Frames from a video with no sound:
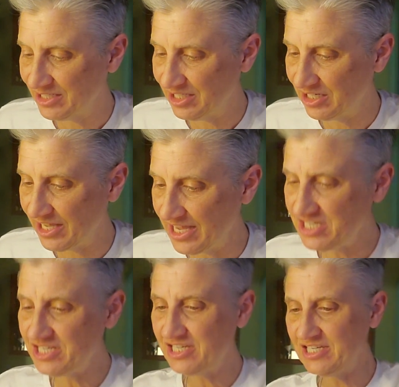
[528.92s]
little
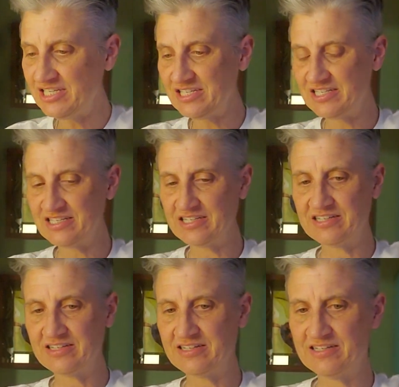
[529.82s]
edginess,
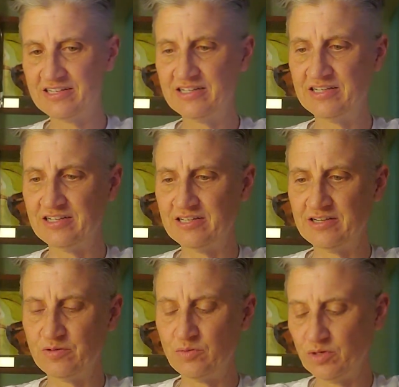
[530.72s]

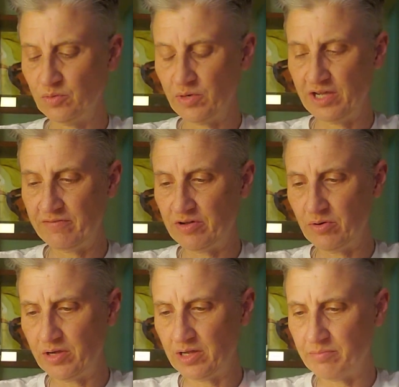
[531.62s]
one way of
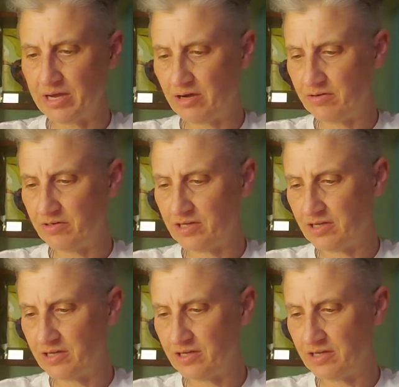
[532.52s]
going about